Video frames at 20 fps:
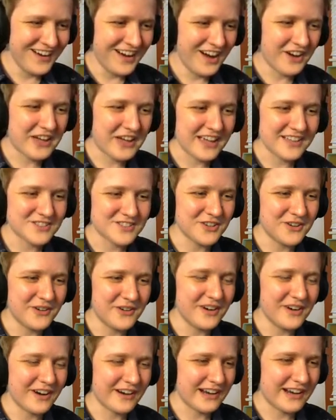Okay,
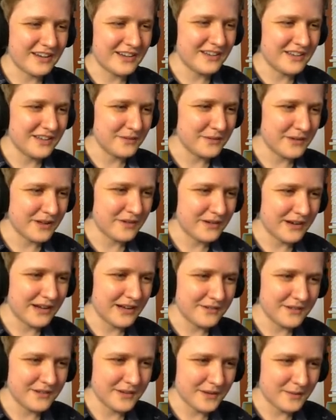so all right, here we go.
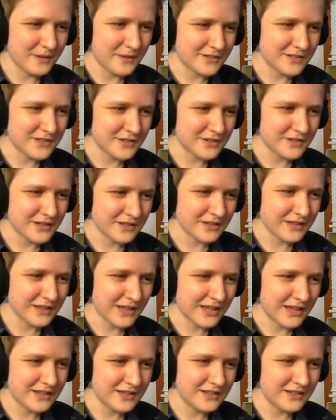I, yeah, we have to turn on the
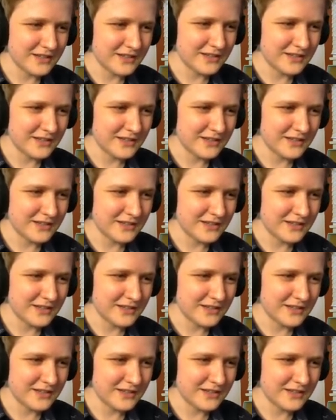light.